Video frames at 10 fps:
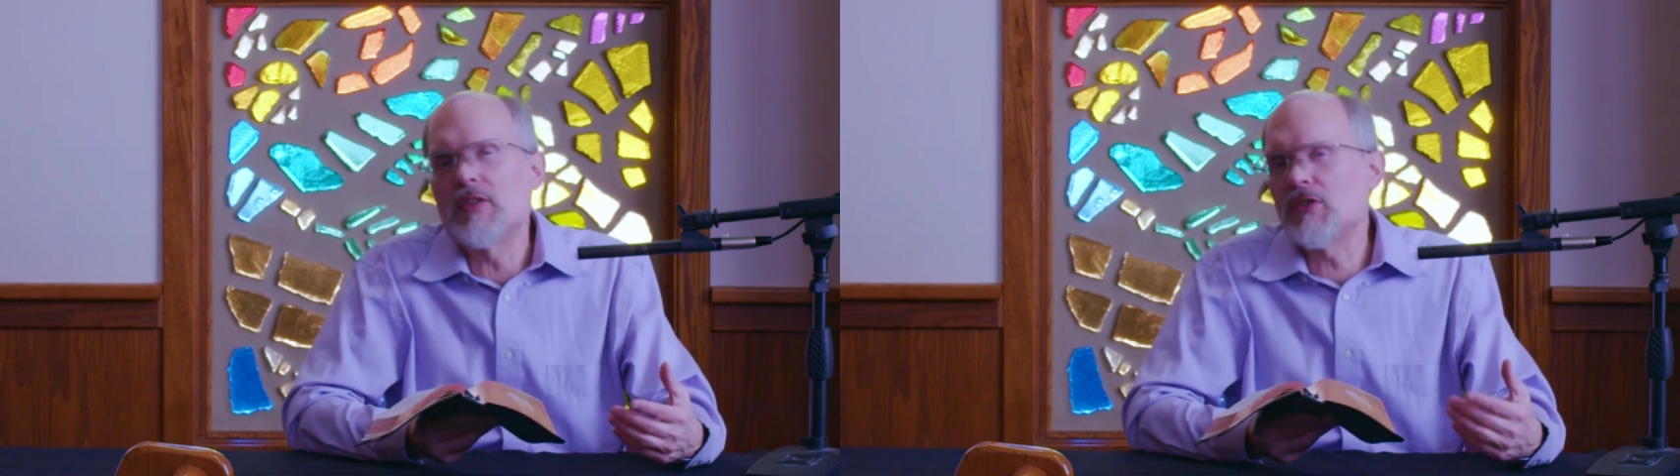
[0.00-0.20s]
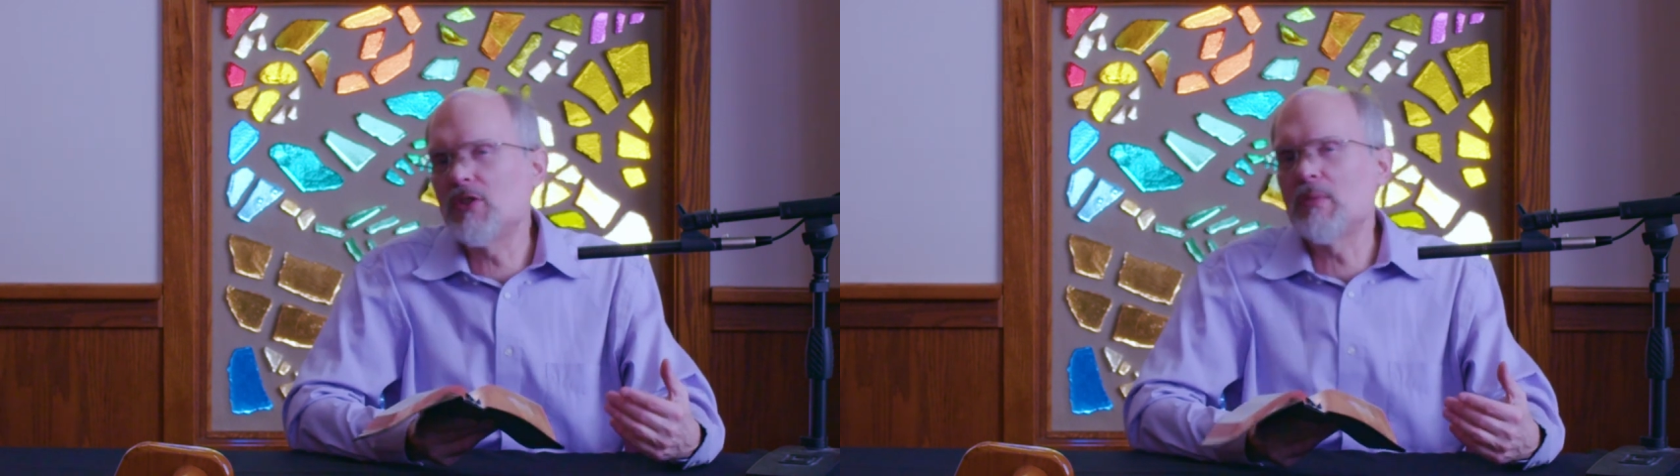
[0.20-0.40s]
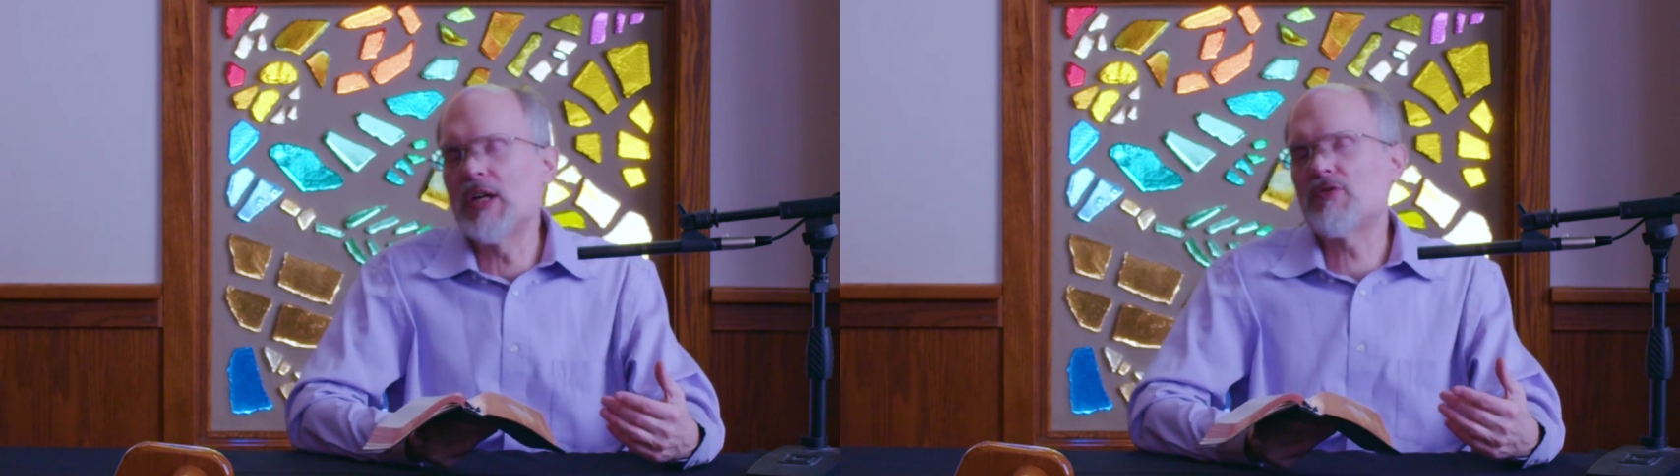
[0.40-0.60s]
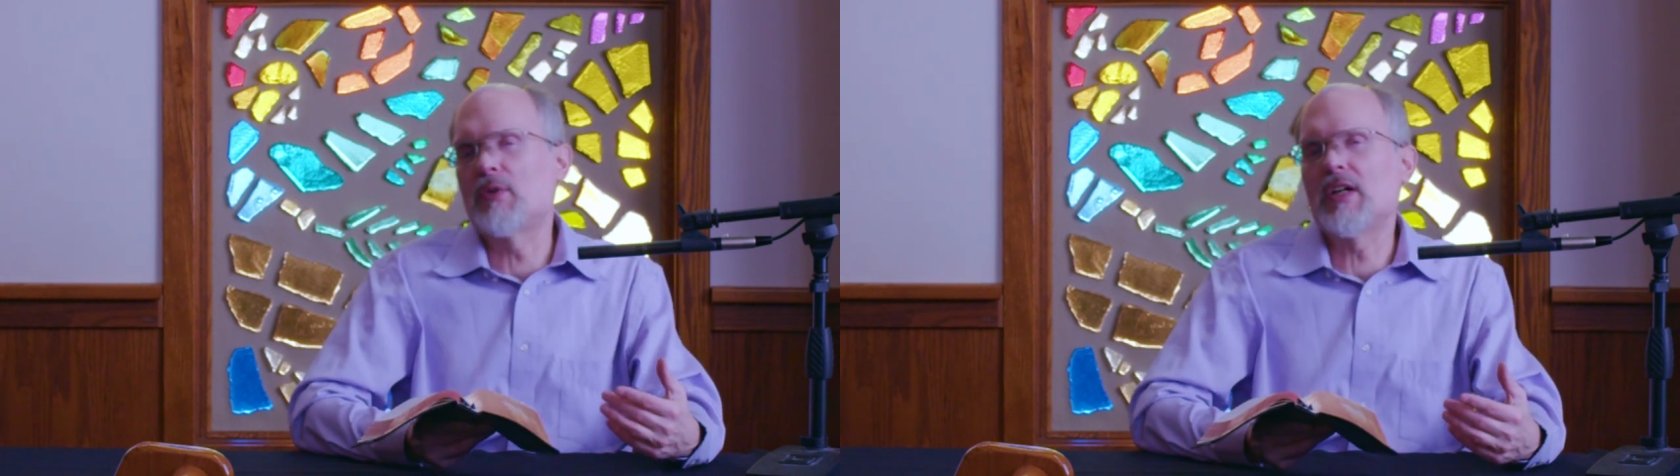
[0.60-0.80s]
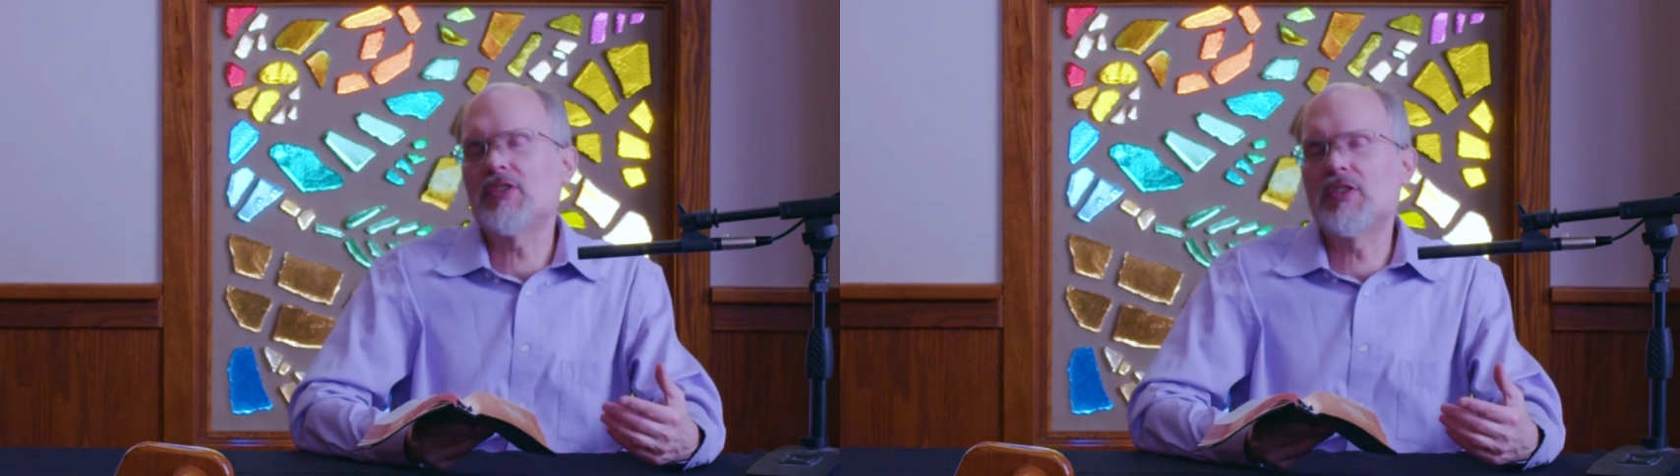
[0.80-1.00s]
Is it too much
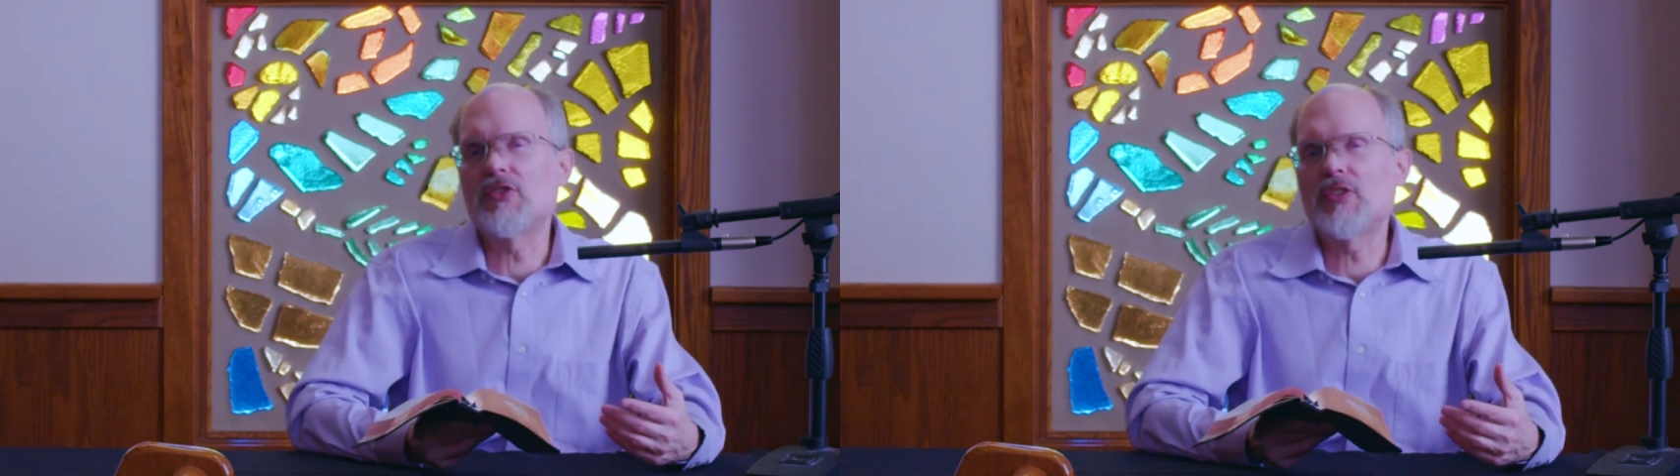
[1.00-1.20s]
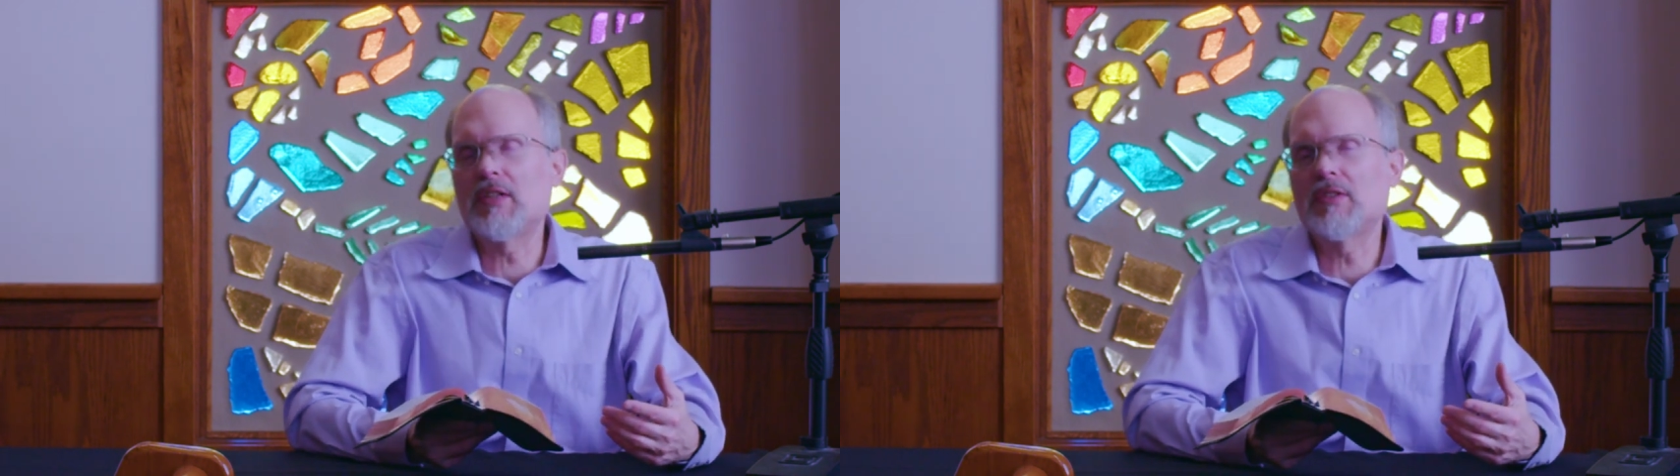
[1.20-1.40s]
for us to seek